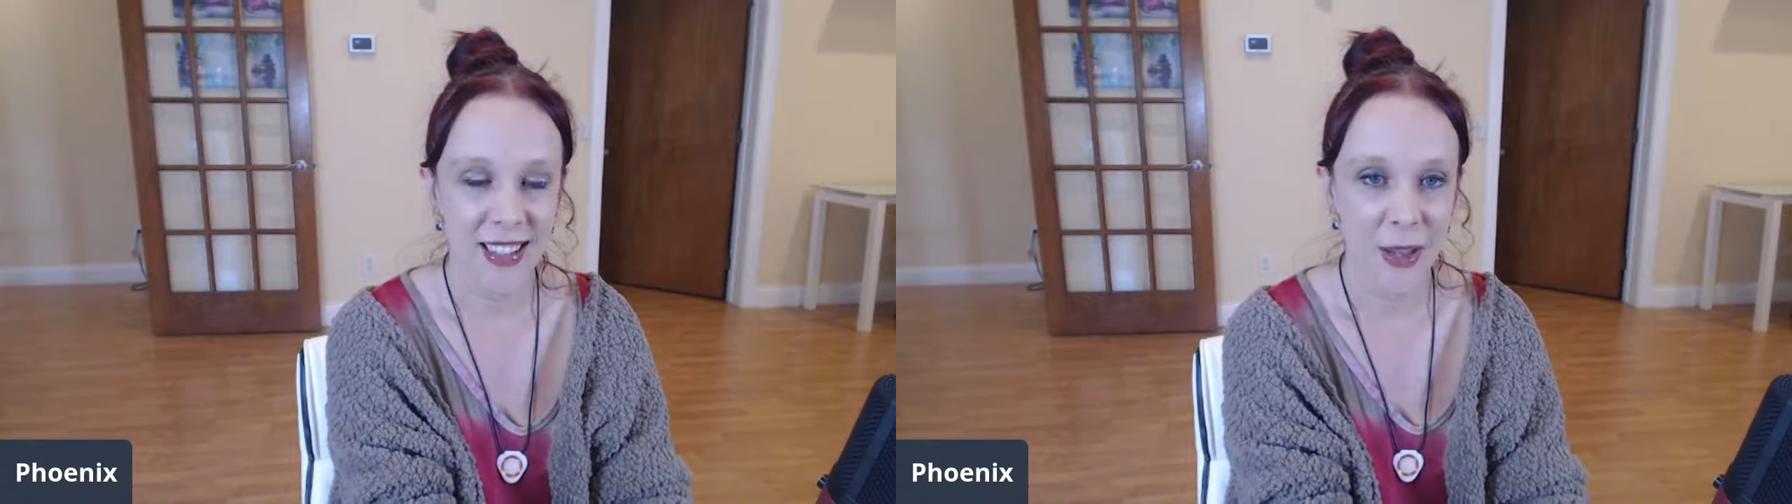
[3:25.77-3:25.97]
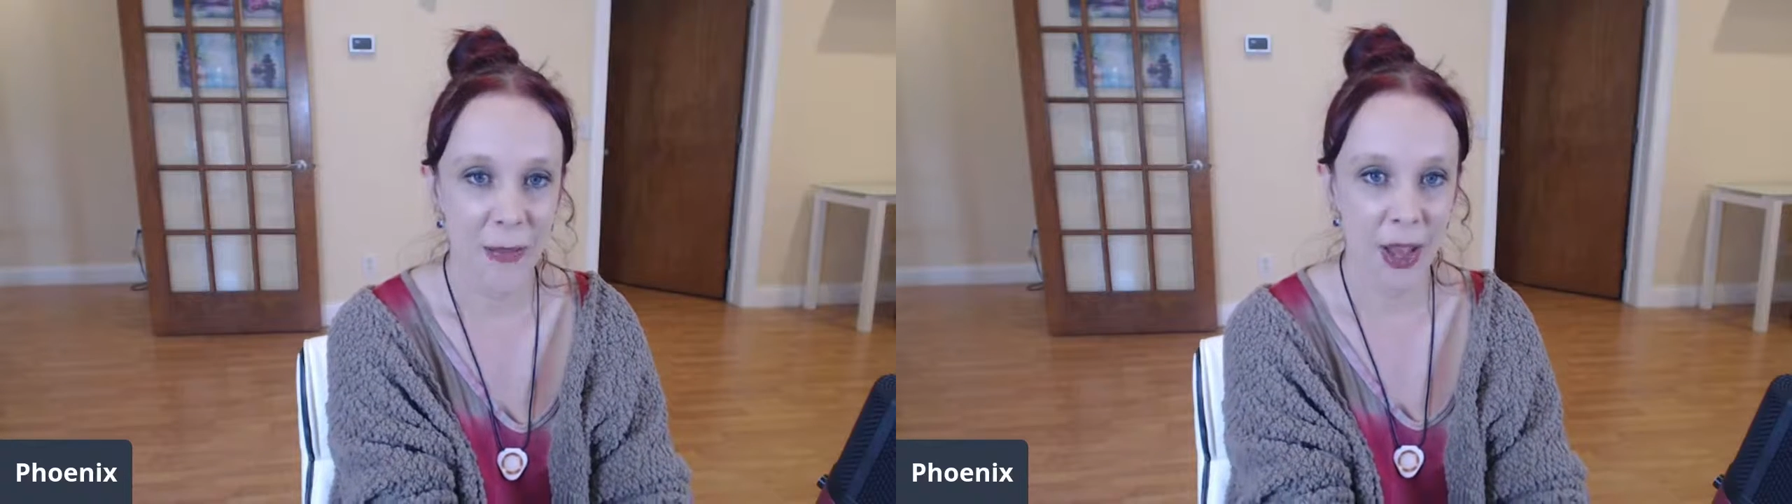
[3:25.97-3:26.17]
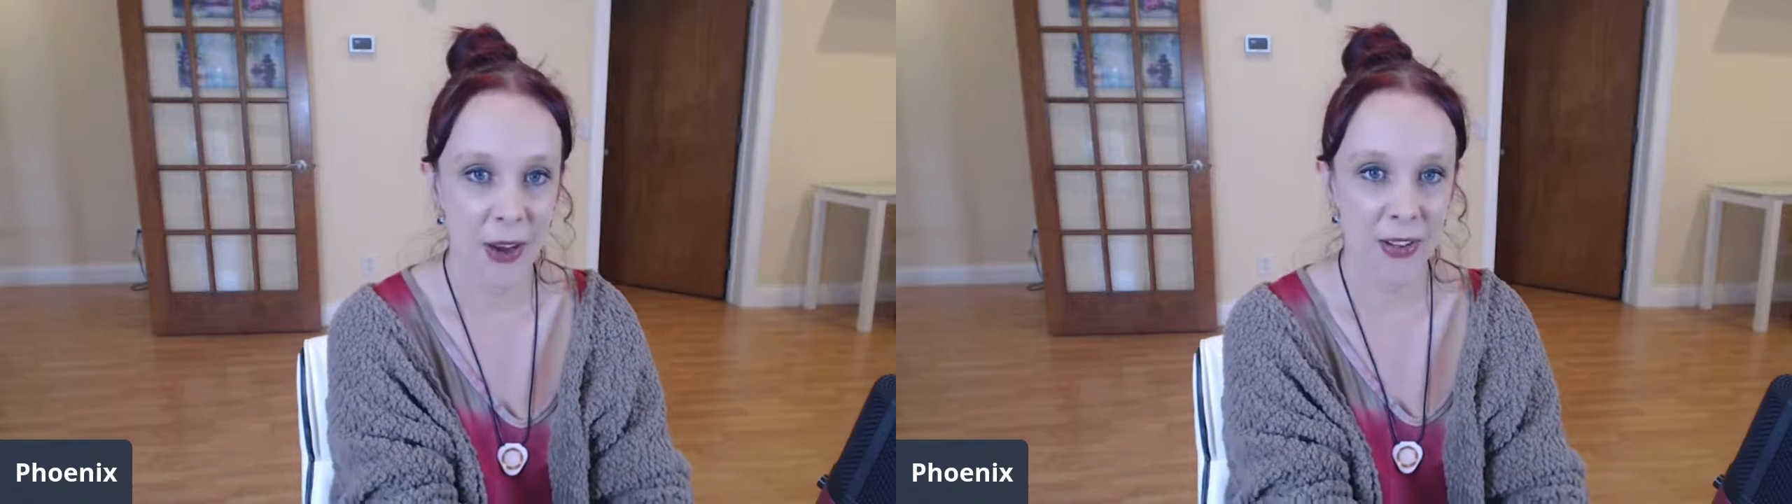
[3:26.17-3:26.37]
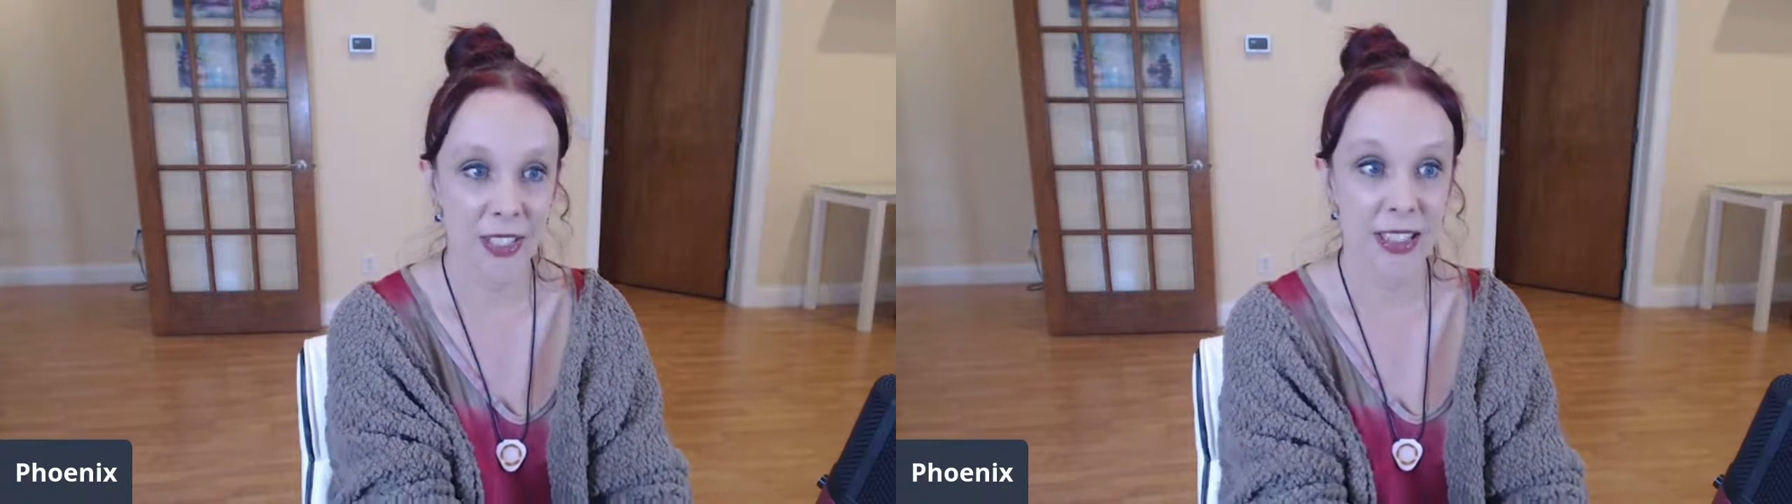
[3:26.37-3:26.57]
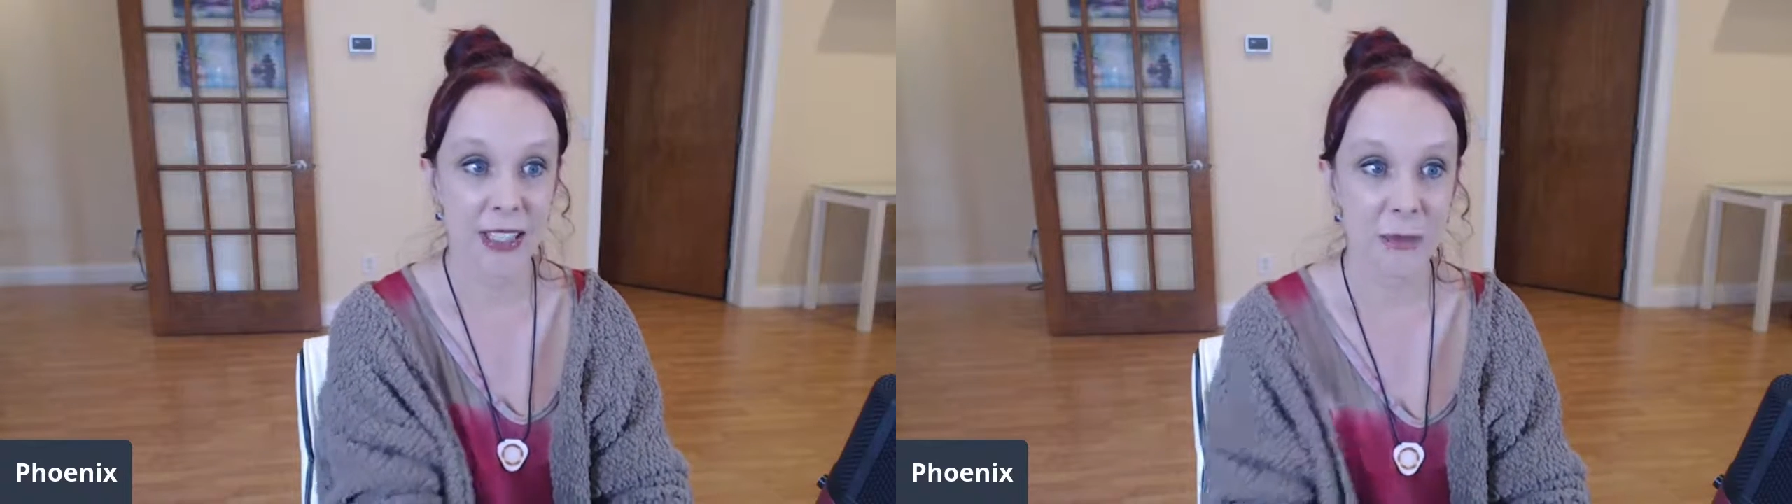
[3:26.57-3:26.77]

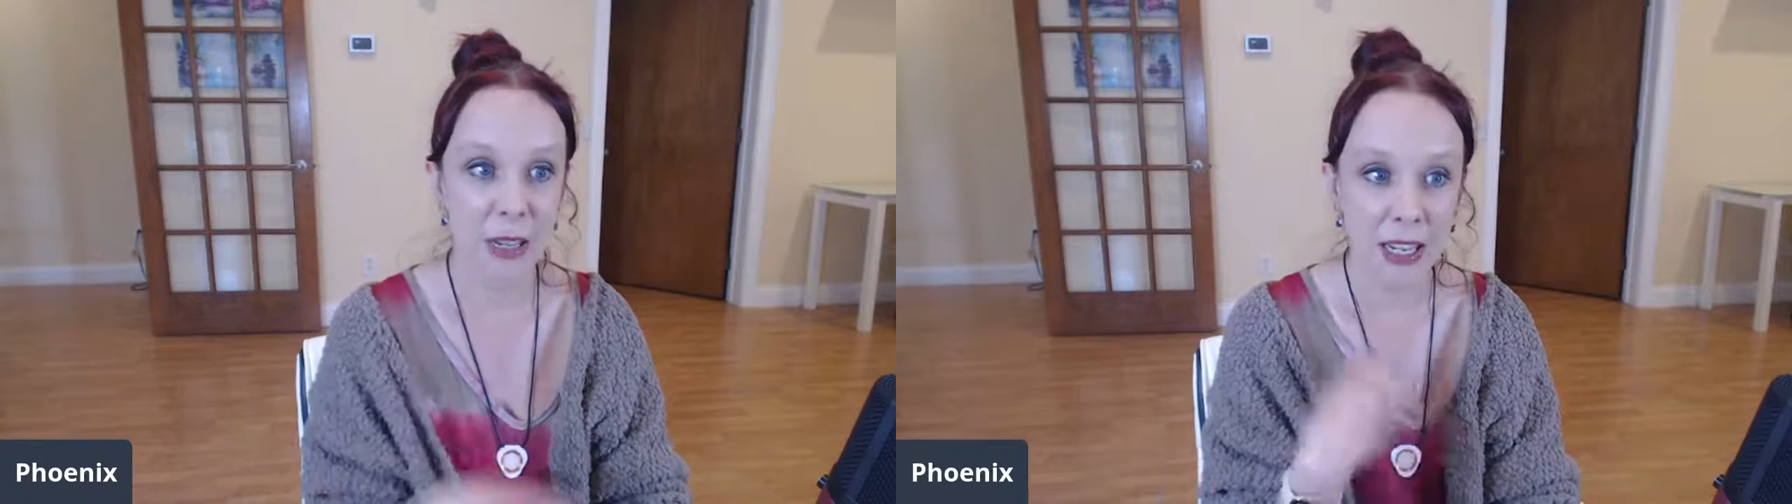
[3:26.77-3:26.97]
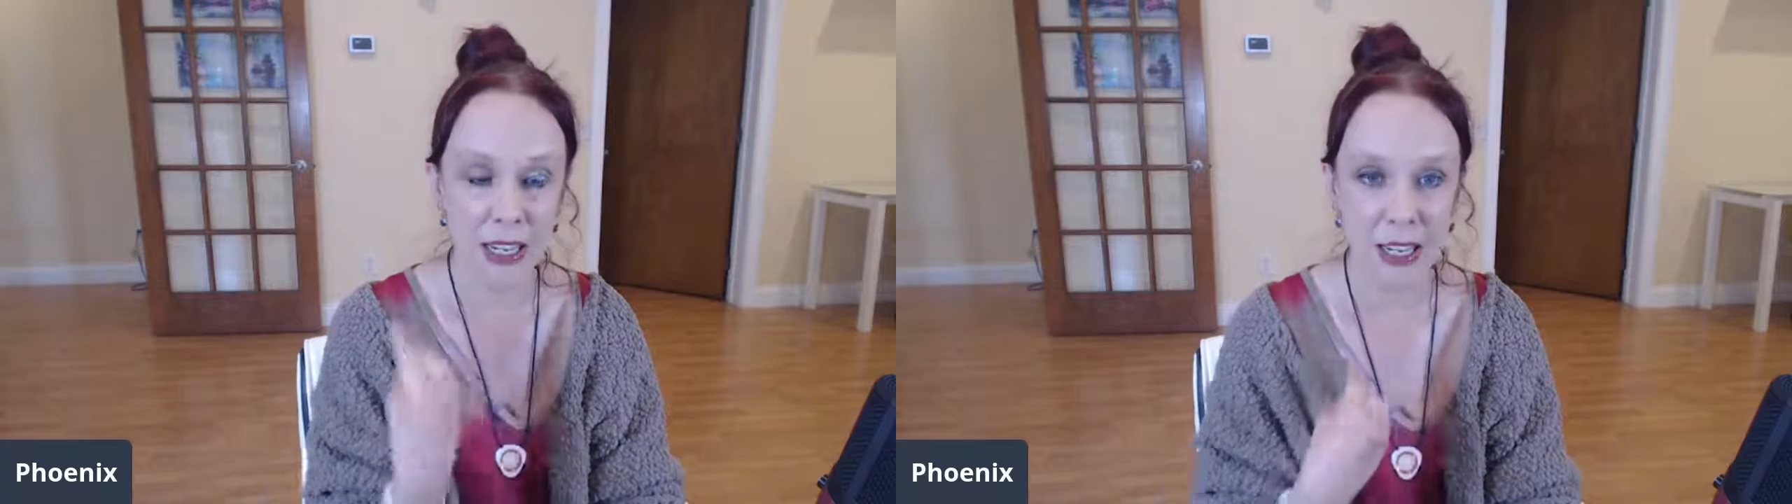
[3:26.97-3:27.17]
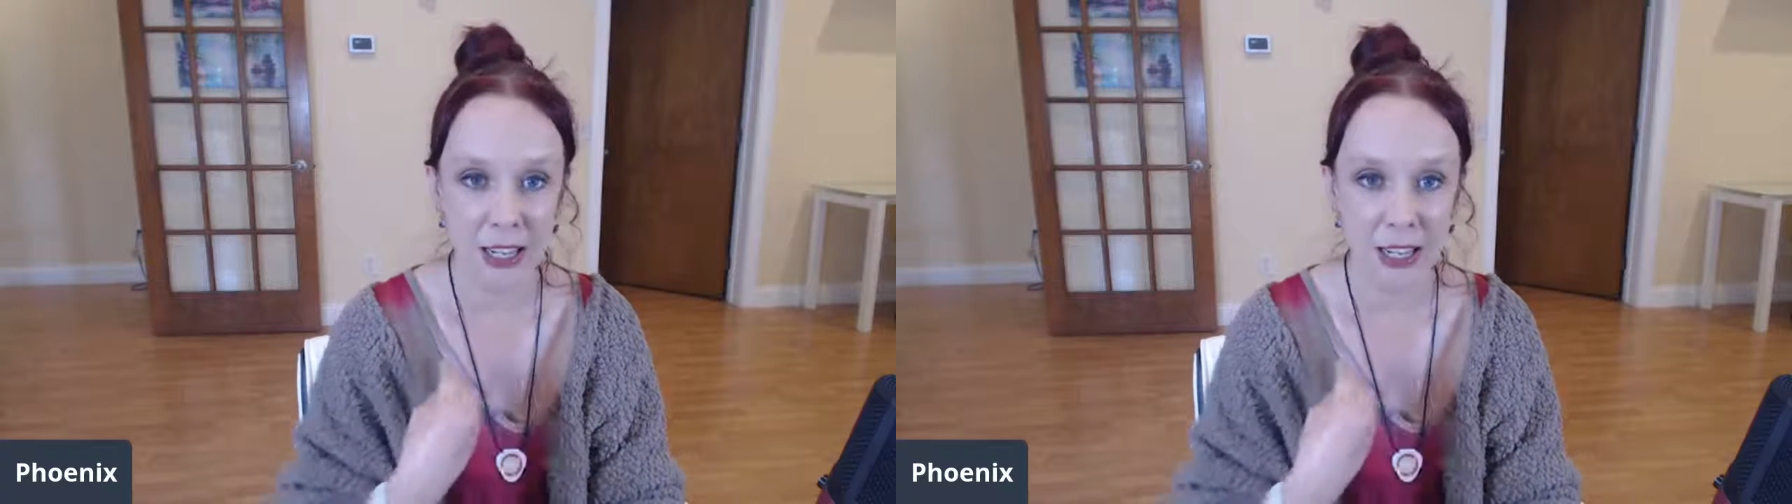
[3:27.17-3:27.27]
about this meaning